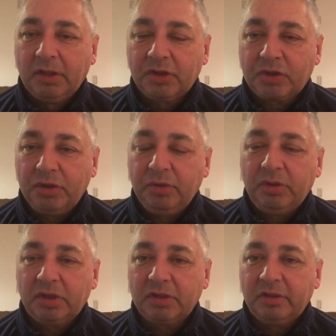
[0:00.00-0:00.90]

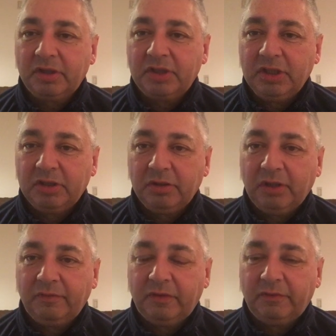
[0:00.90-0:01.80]
shrewd, as long as he's
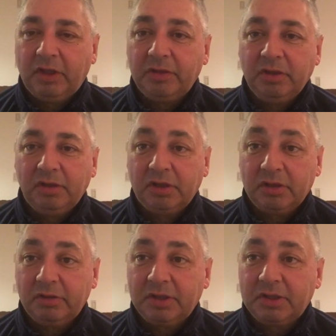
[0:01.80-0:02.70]
looking for value, and as
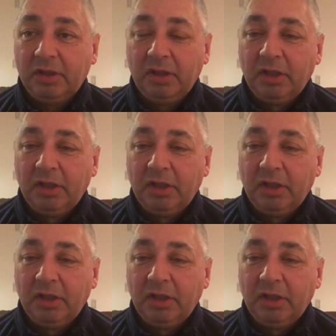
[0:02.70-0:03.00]
long as